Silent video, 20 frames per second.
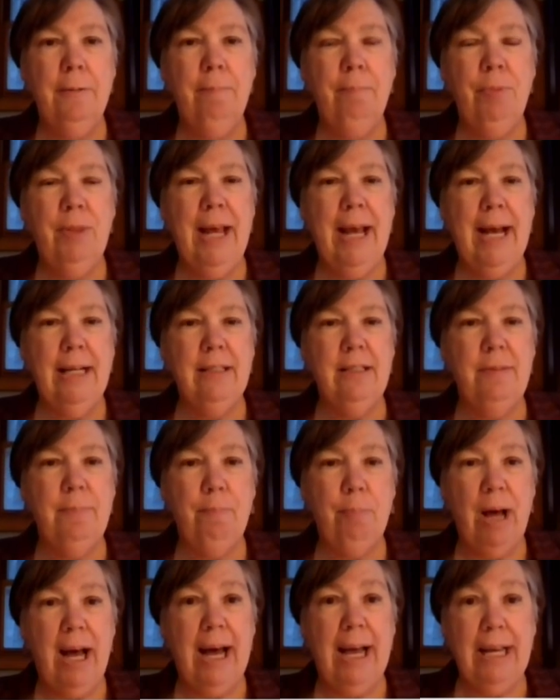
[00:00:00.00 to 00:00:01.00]
That's
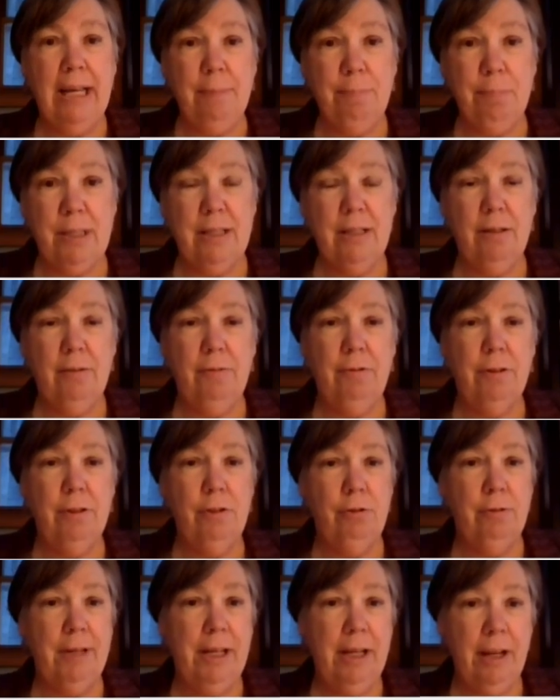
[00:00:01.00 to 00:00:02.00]
pipes for
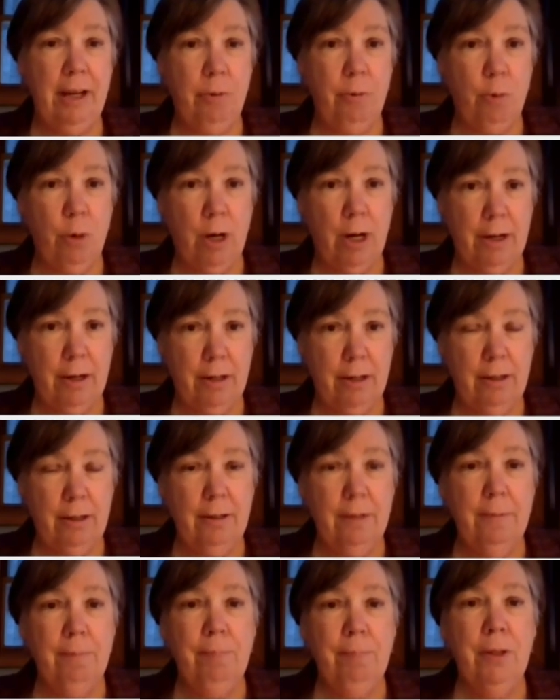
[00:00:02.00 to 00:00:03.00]
drinking water,
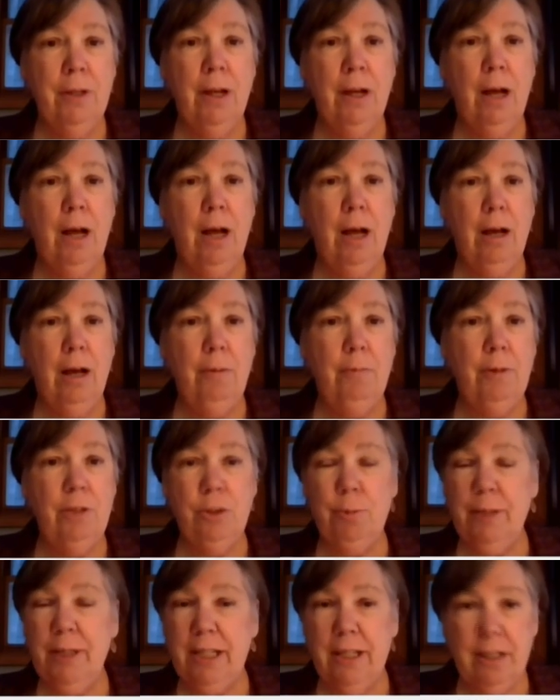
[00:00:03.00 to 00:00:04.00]

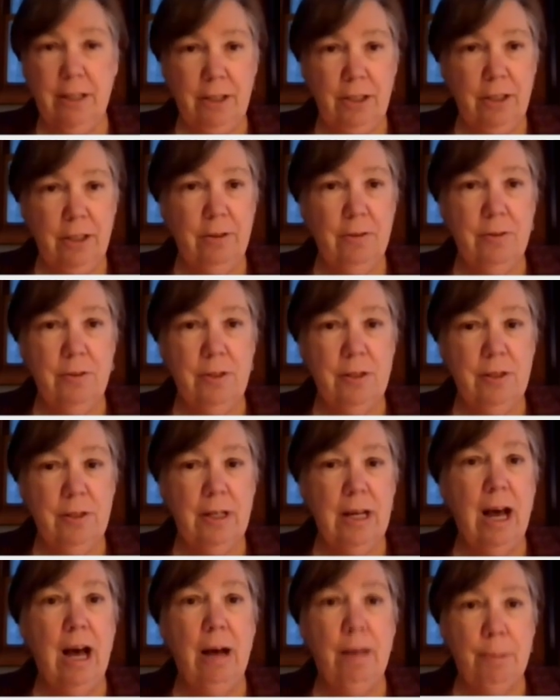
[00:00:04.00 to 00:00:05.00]
which we can use
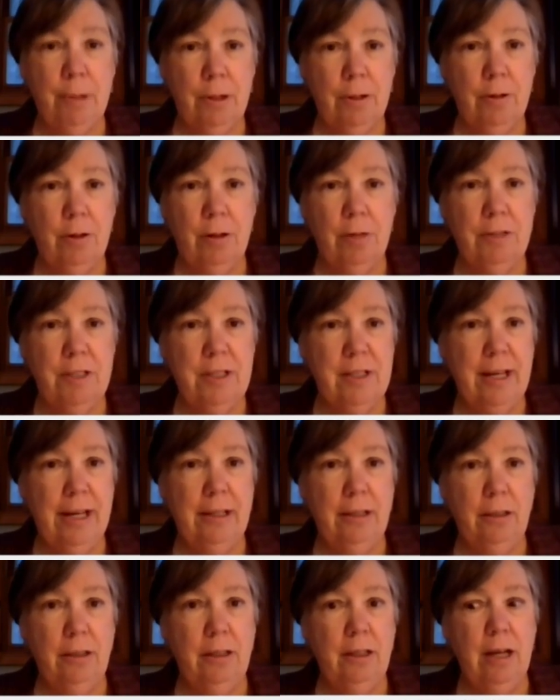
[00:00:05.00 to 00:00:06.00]
copper or
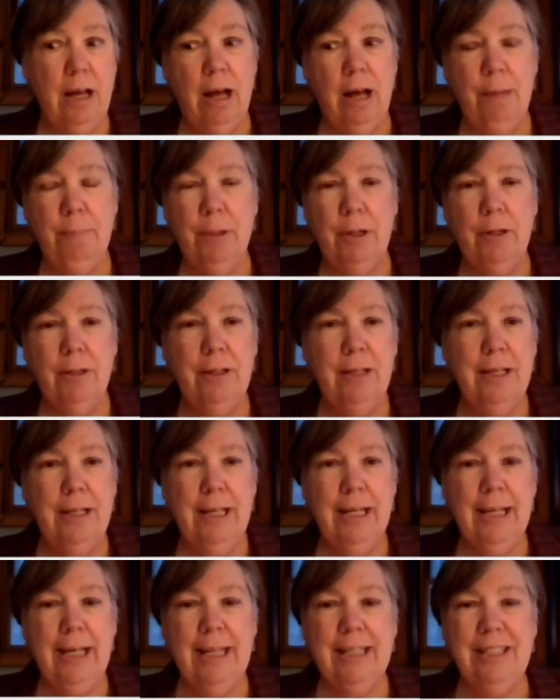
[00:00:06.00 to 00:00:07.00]
recycled copper.
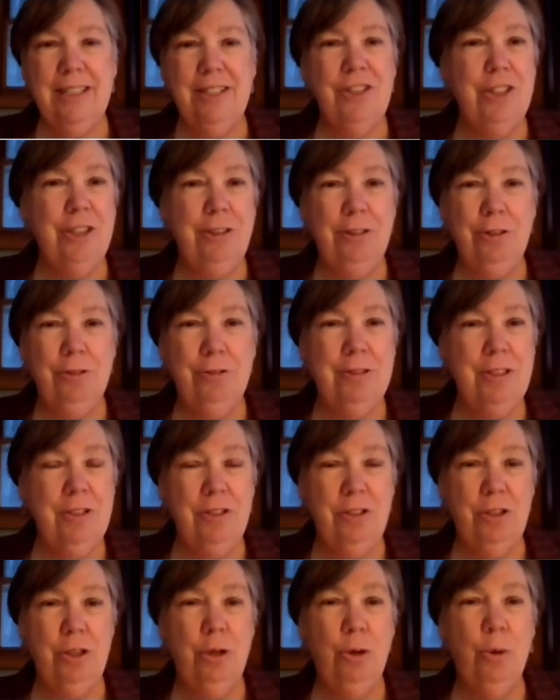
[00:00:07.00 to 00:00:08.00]
It's
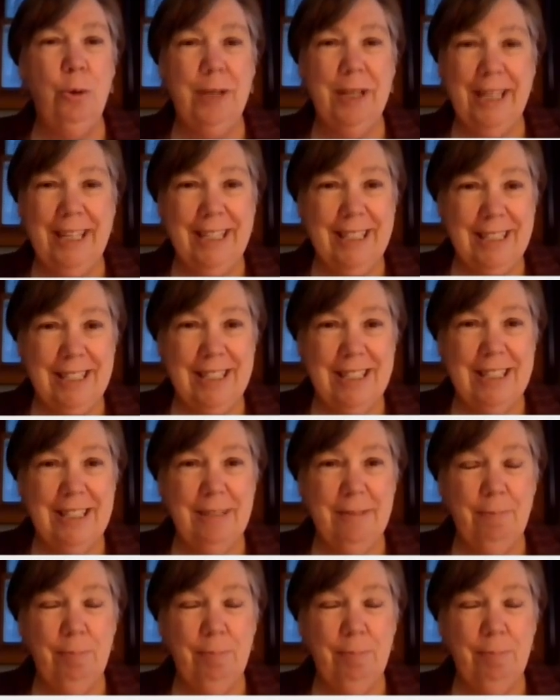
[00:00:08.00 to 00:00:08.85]
children's toys.